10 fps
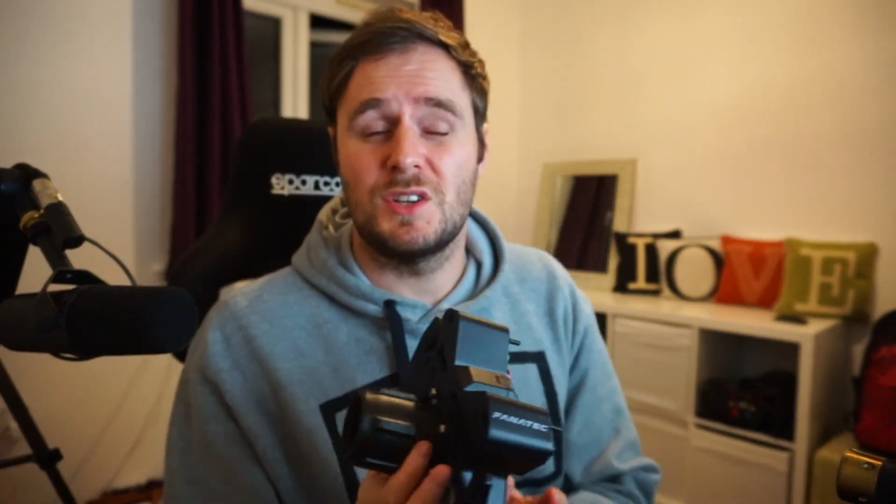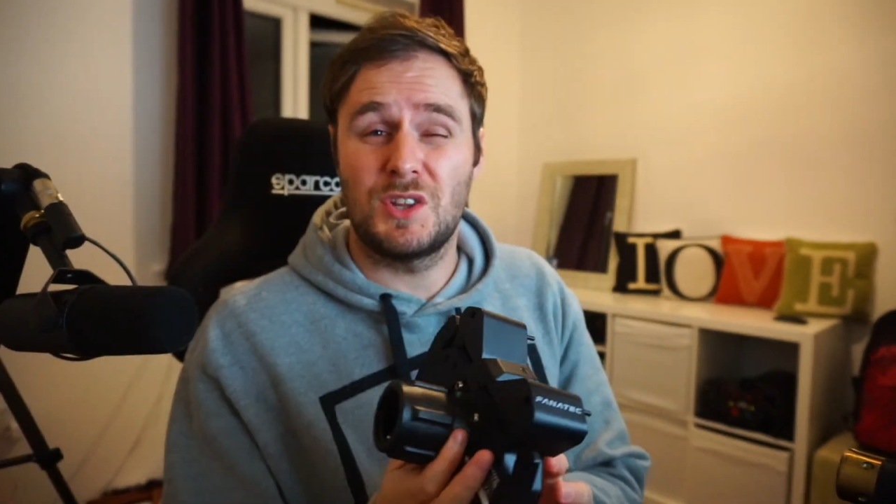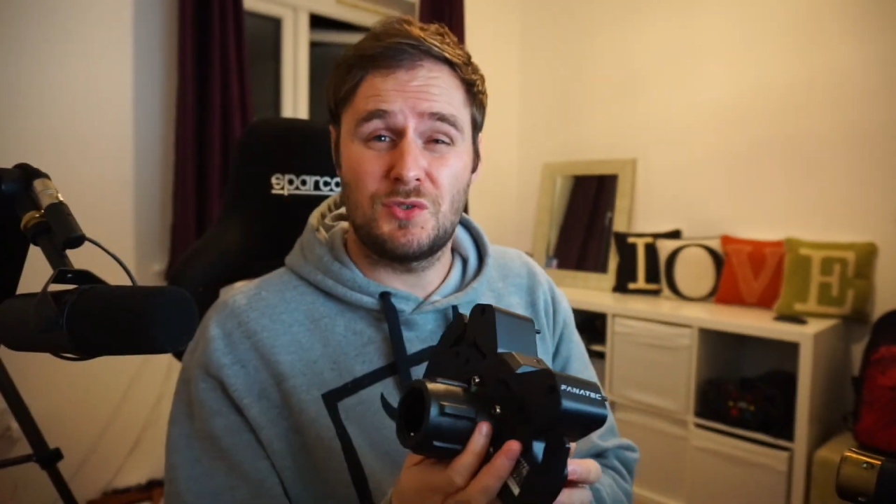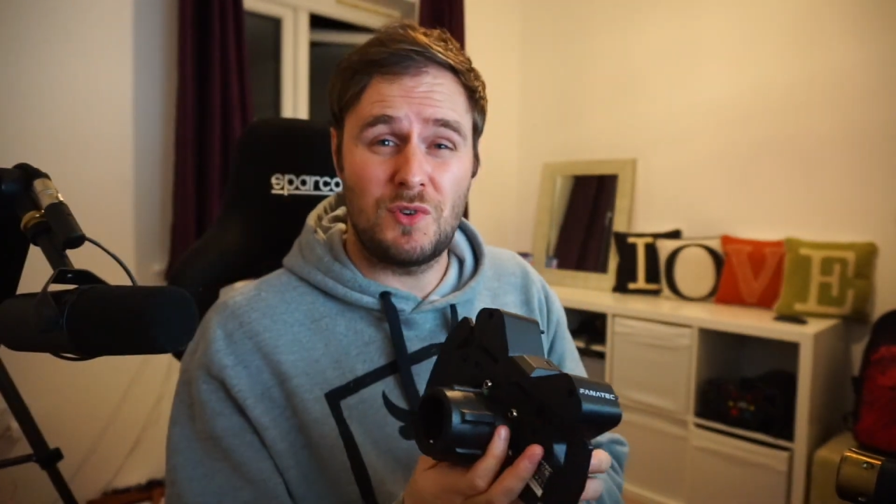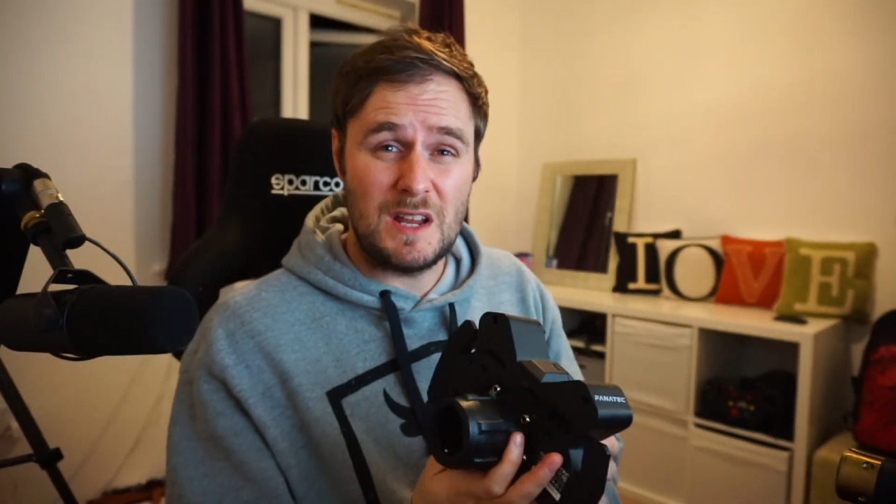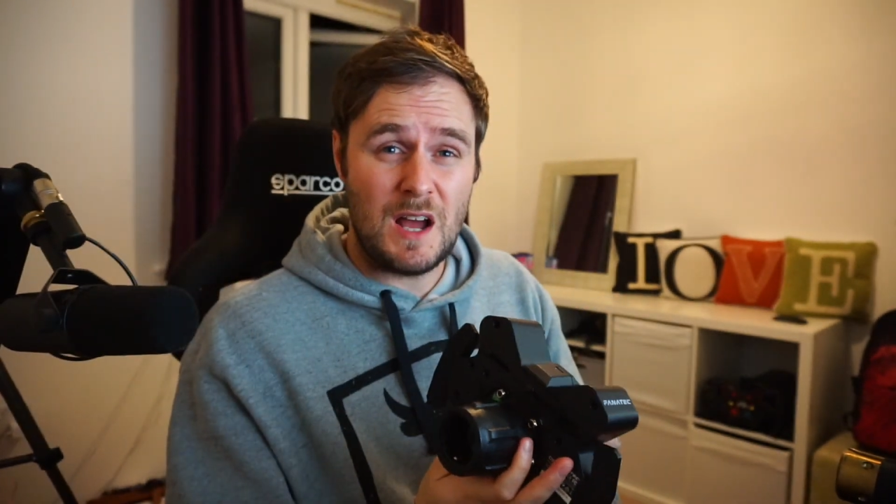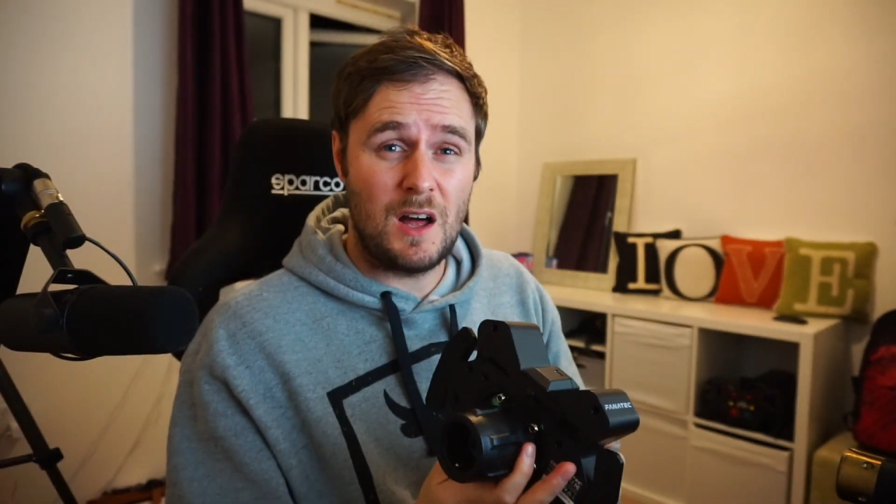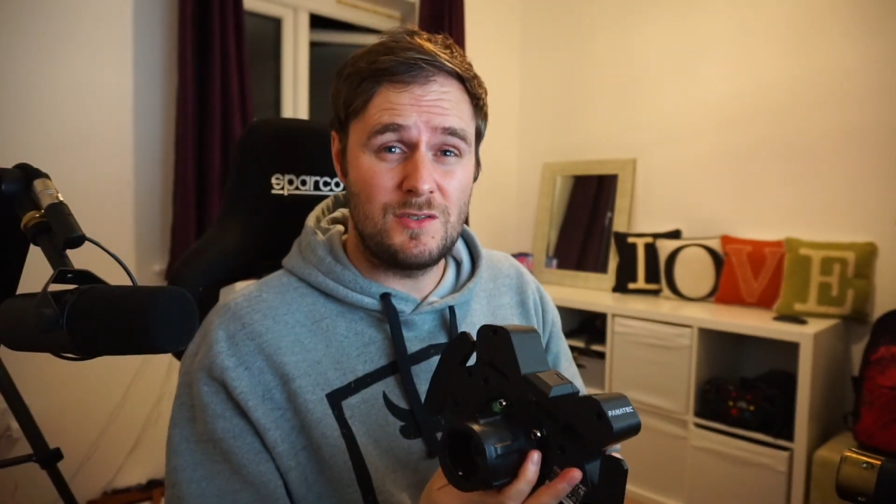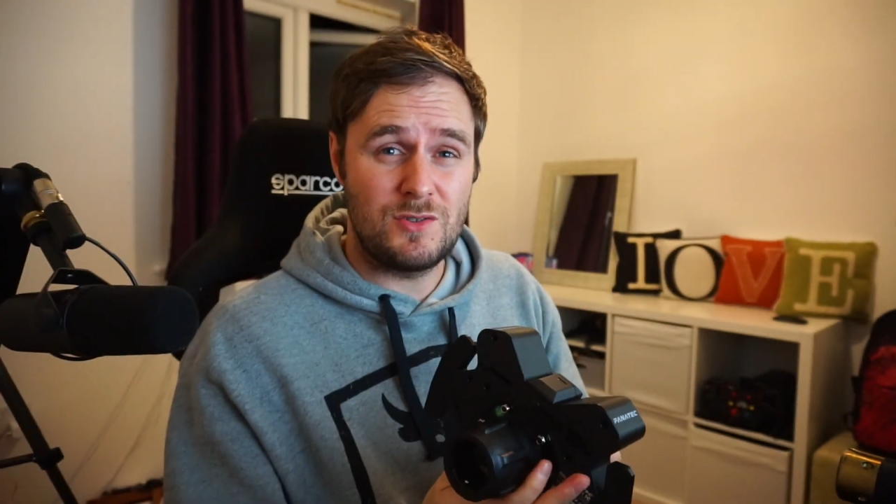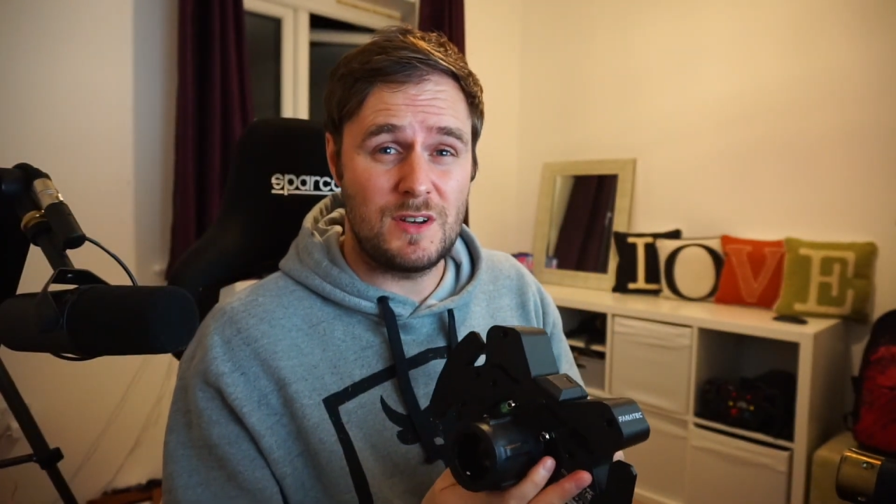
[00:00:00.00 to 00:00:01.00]

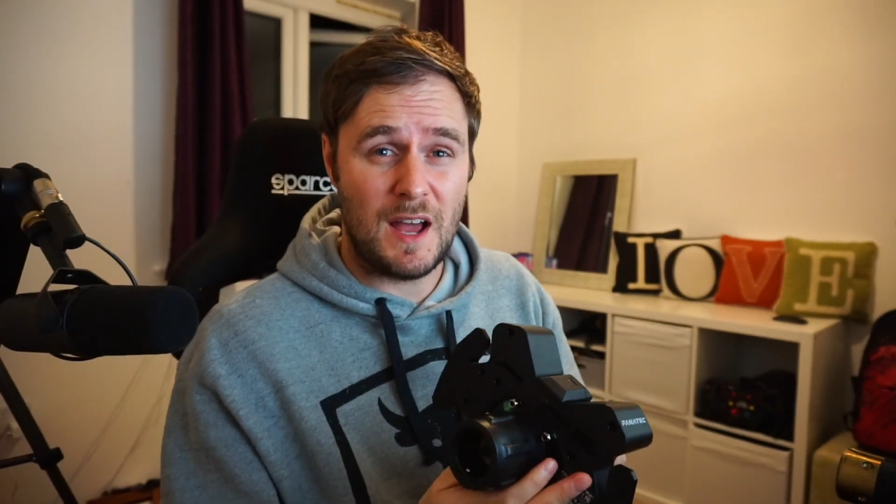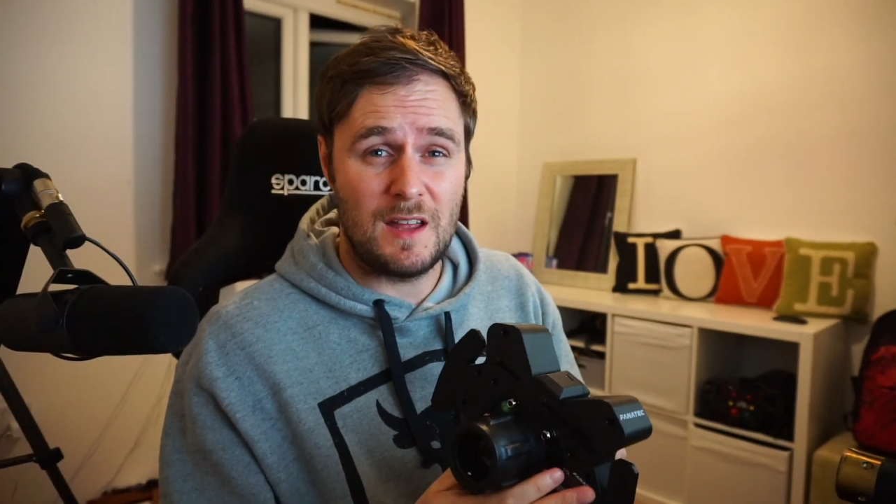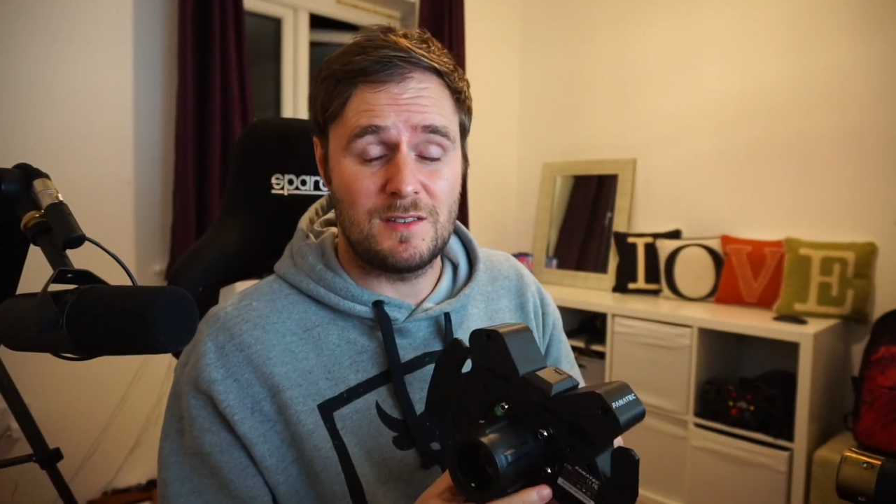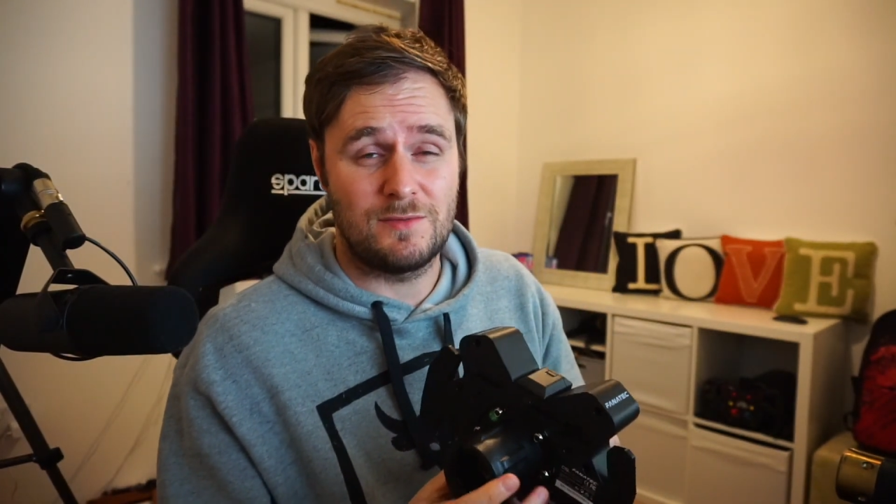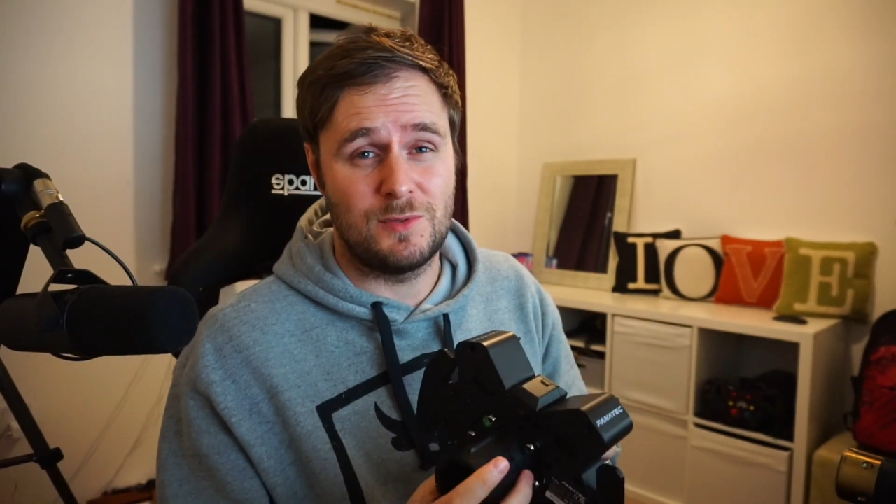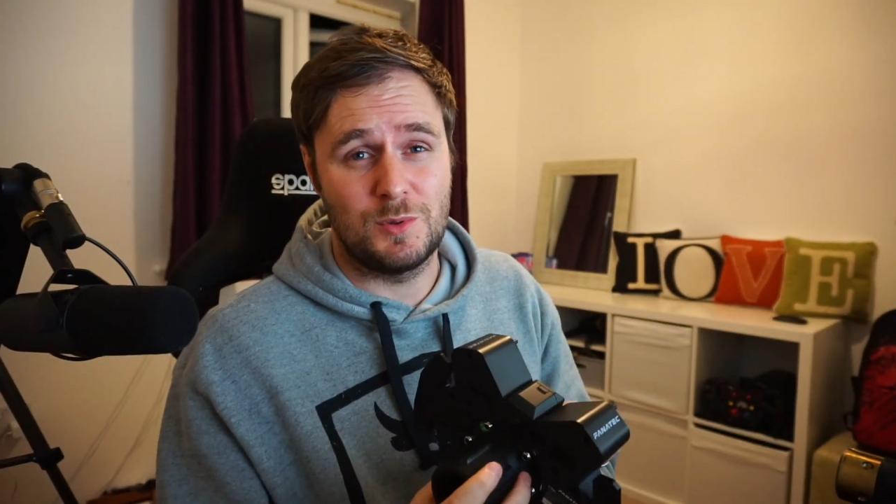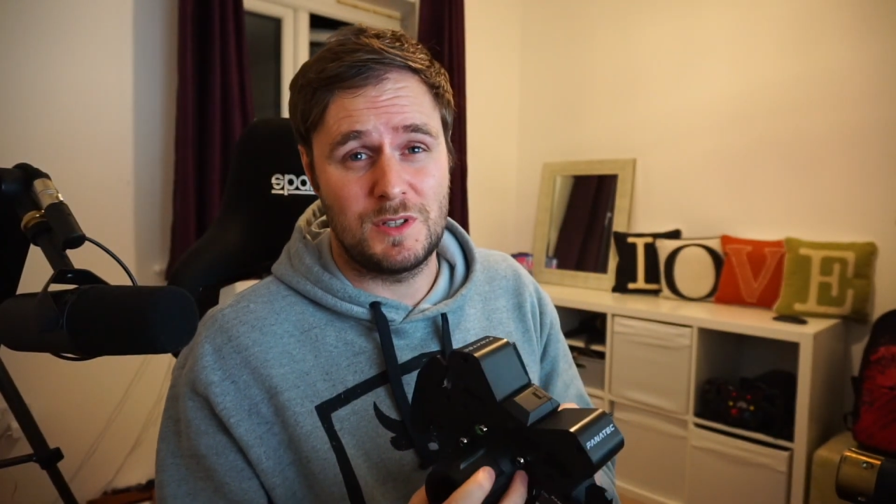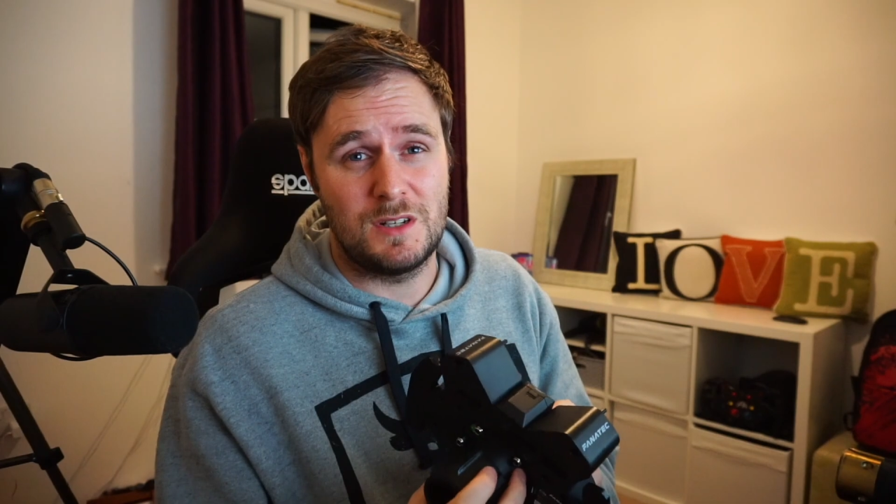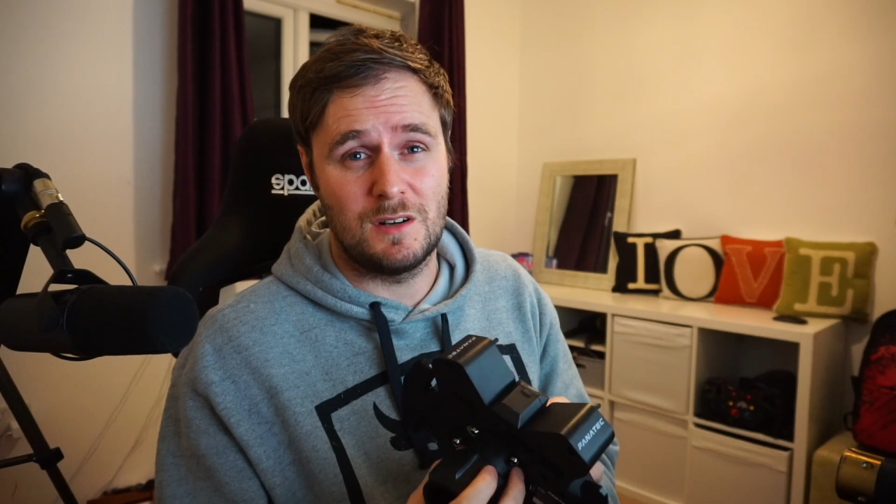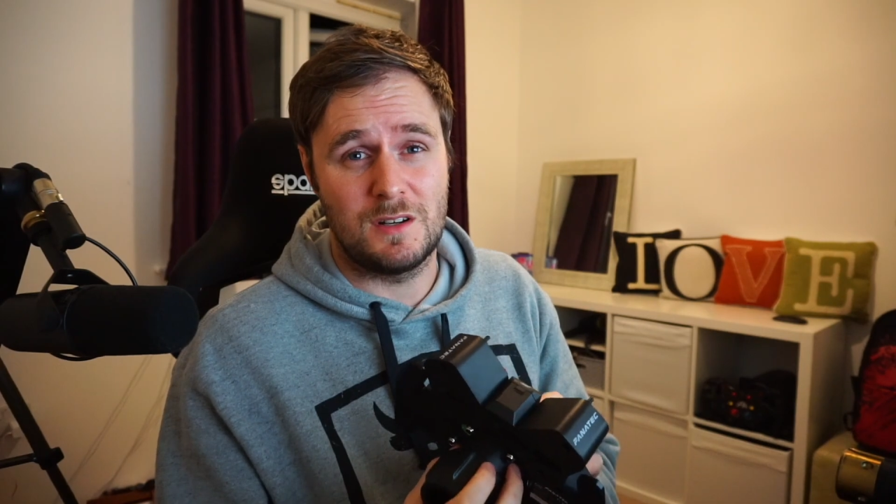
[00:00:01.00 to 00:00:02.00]

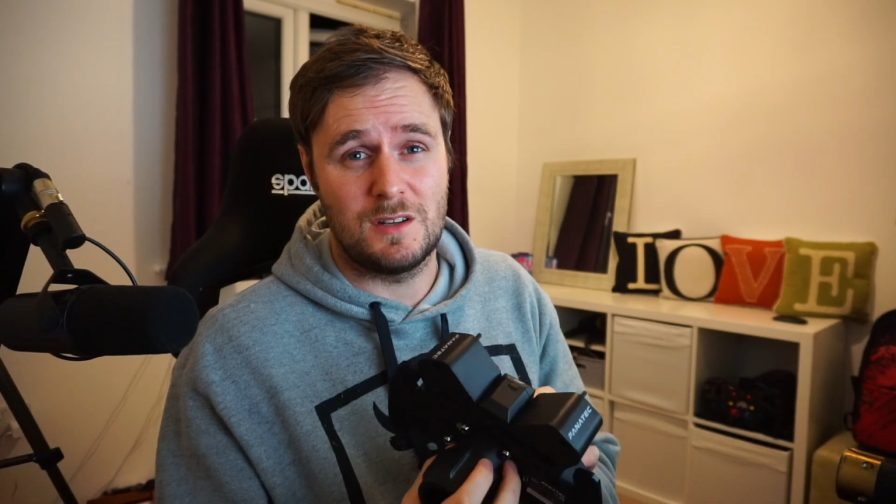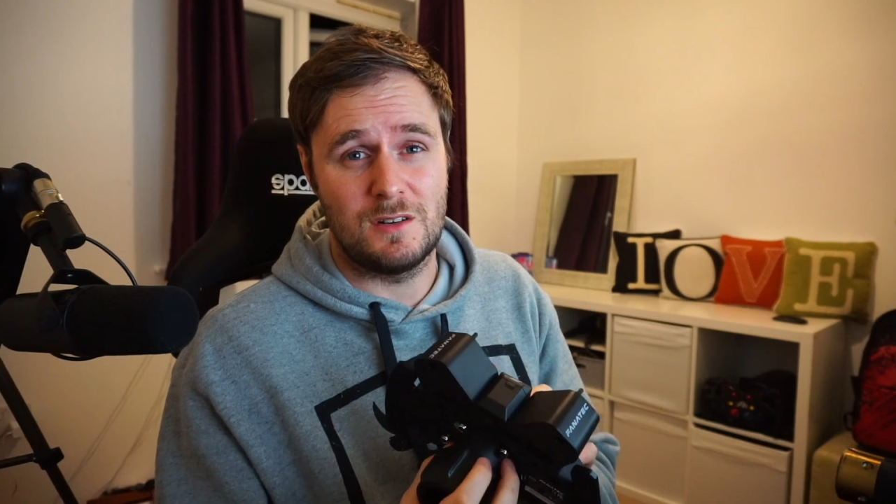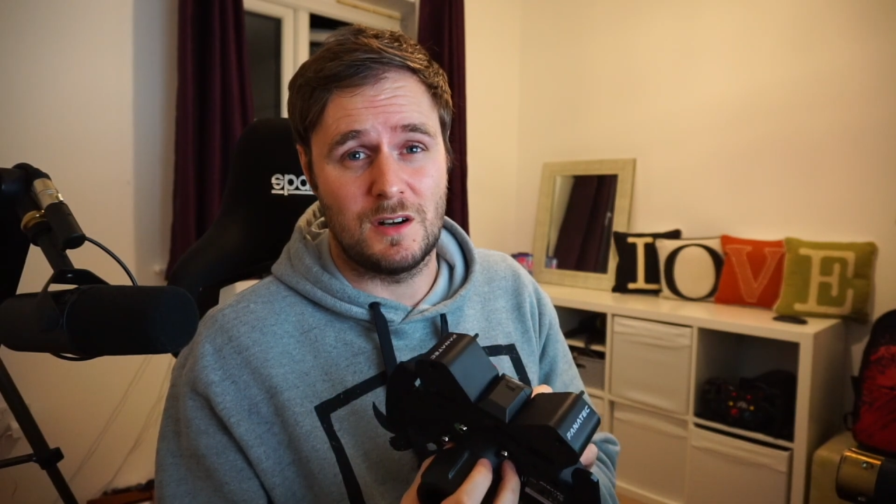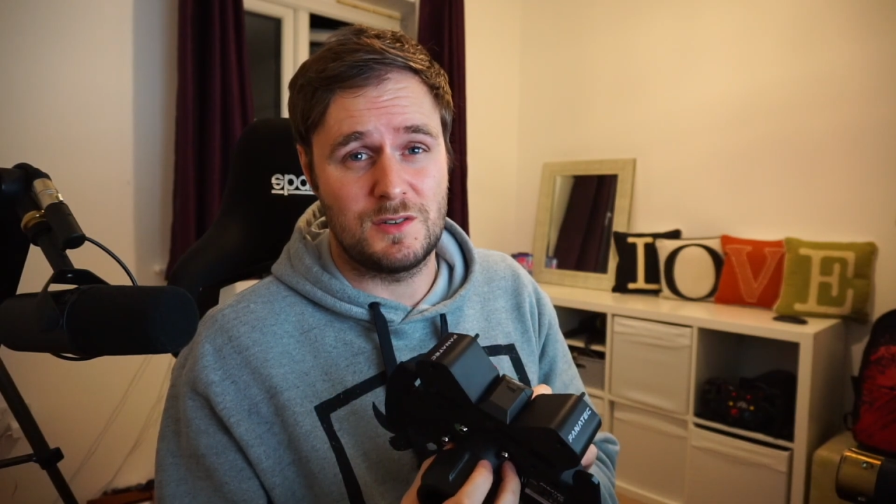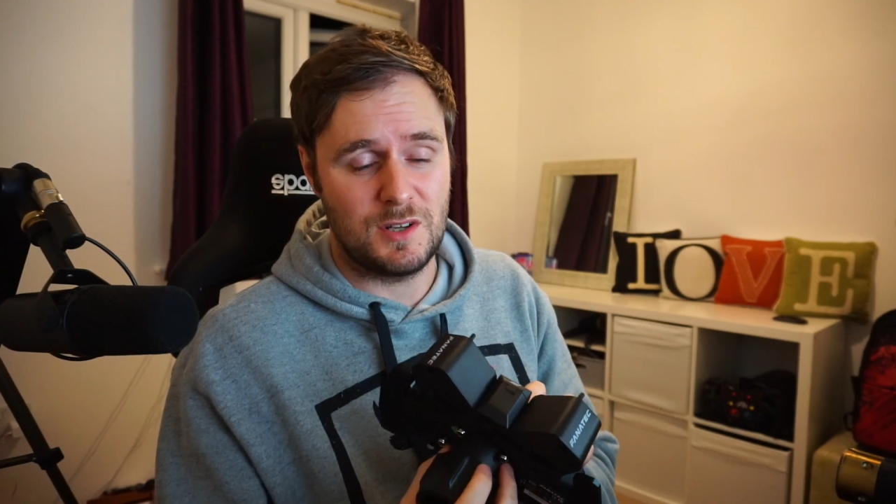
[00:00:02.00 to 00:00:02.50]
€349.